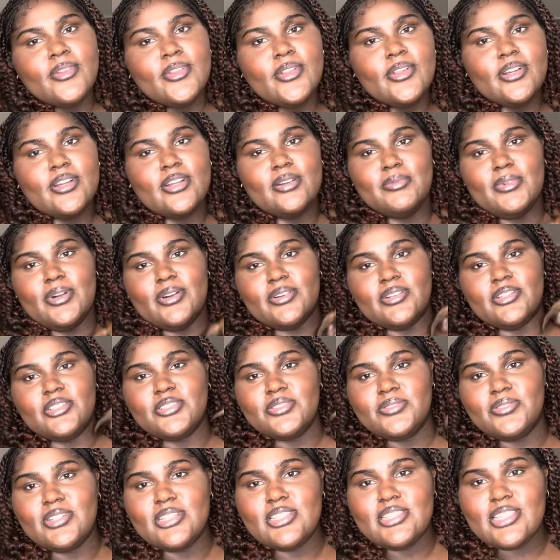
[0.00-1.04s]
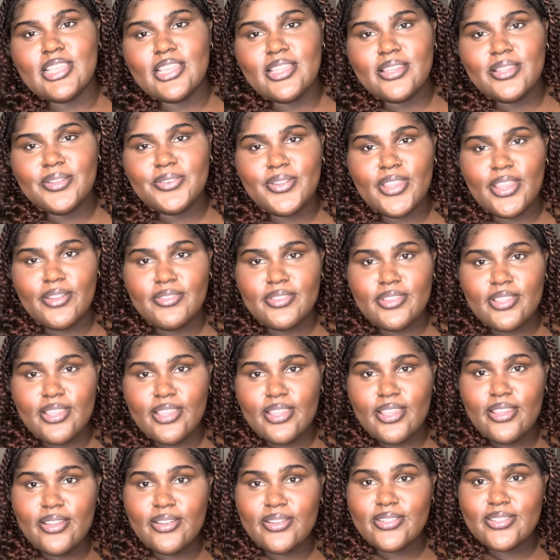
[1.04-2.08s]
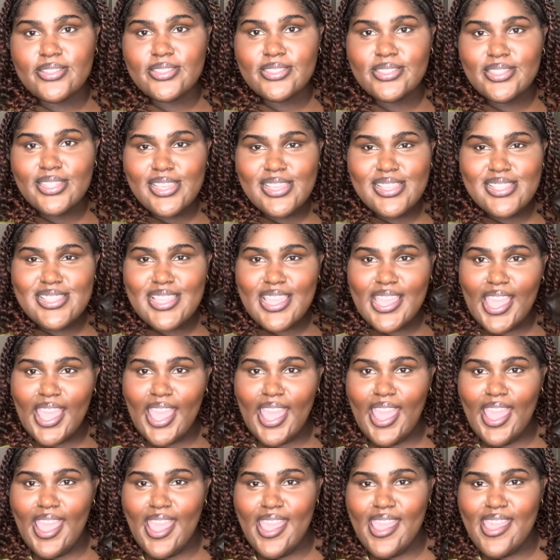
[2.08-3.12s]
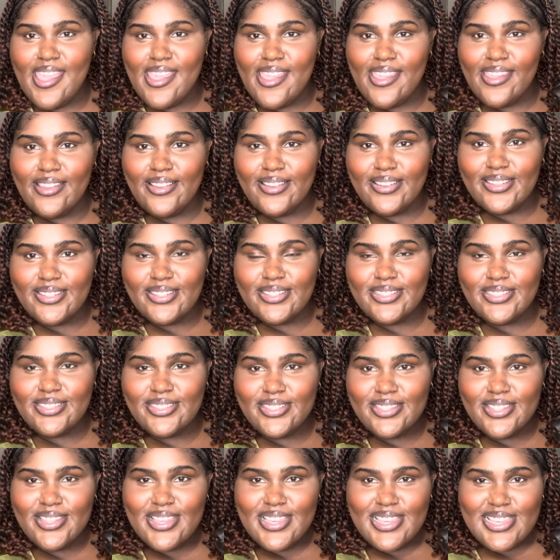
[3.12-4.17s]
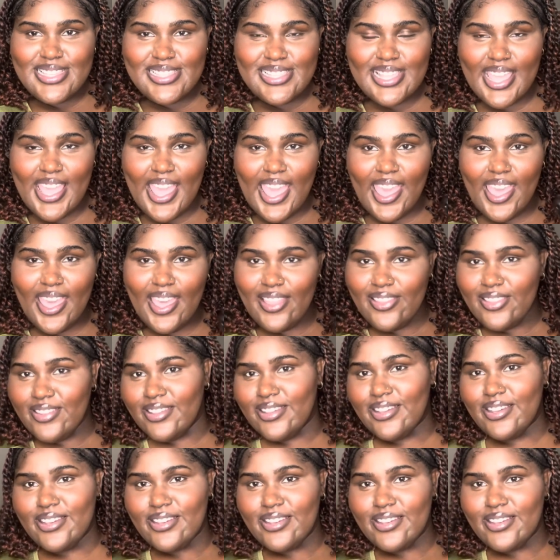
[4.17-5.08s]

Come on, because you're going to stand up for everything else. Say hey. Say hey, look.